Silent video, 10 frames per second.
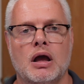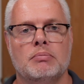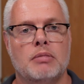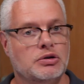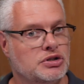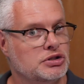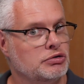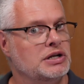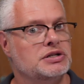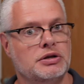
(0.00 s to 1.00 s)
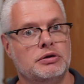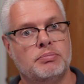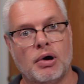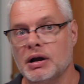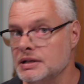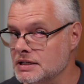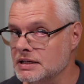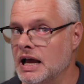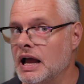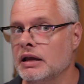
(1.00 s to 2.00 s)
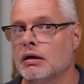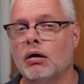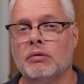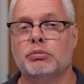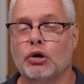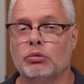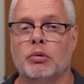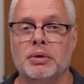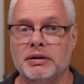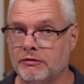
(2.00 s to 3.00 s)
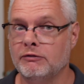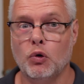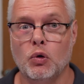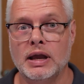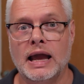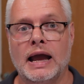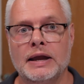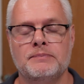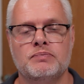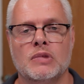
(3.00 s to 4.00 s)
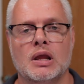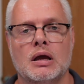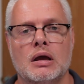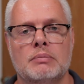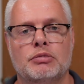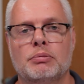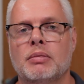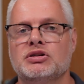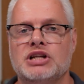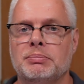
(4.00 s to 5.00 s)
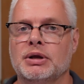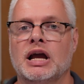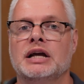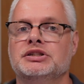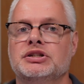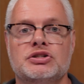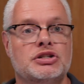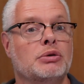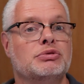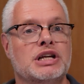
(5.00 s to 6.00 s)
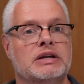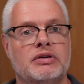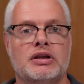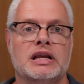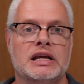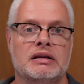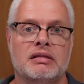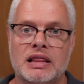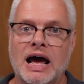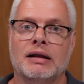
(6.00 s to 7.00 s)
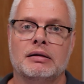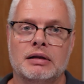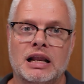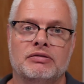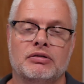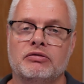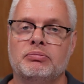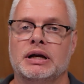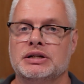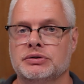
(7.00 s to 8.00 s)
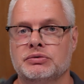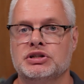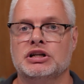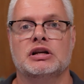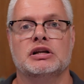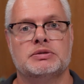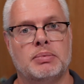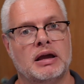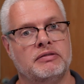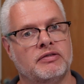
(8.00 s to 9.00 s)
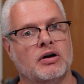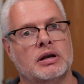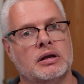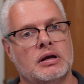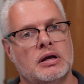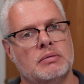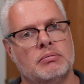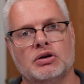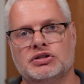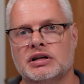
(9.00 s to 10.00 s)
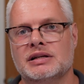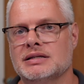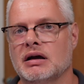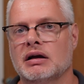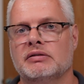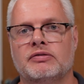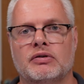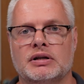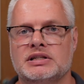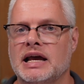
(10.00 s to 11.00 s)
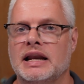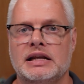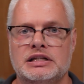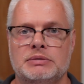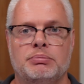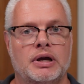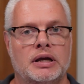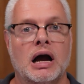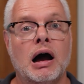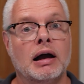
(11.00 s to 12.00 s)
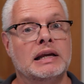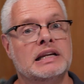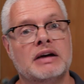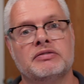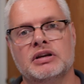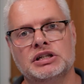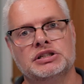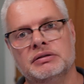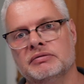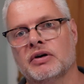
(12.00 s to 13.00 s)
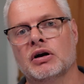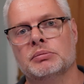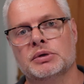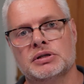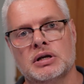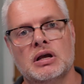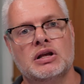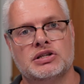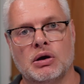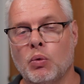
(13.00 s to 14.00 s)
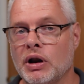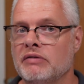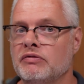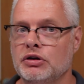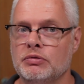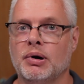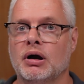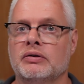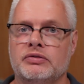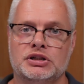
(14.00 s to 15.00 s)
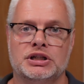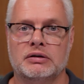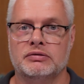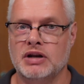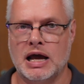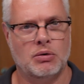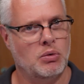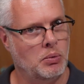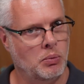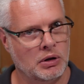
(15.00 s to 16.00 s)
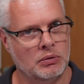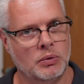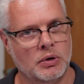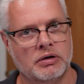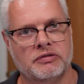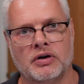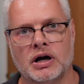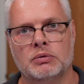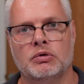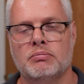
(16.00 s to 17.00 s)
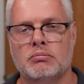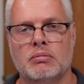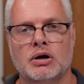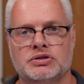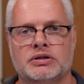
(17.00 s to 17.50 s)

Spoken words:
Most screens that you buy today are probably 4K, but most applications don't even need that level of pixels to display fine. Most are designed for a 1080p high definition environment. So whatever you buy off the shelf now will work fine with most